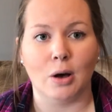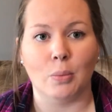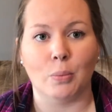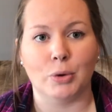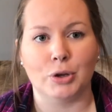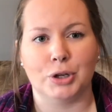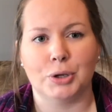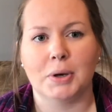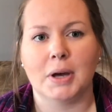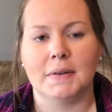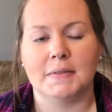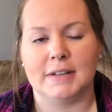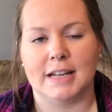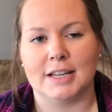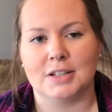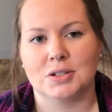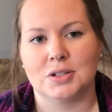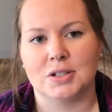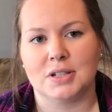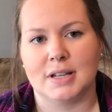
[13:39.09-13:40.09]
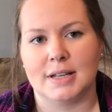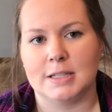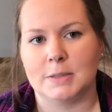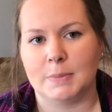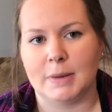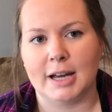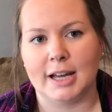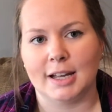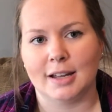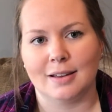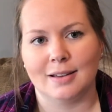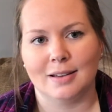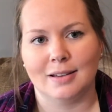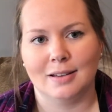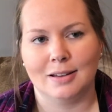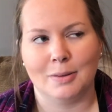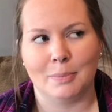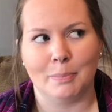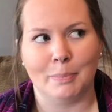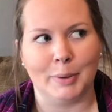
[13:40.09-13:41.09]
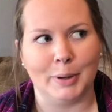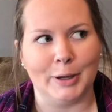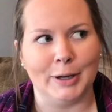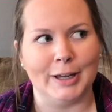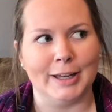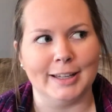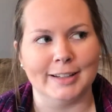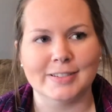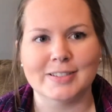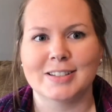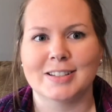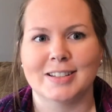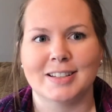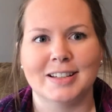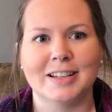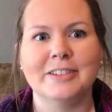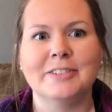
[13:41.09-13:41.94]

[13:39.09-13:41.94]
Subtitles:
We do have an exercise bike, but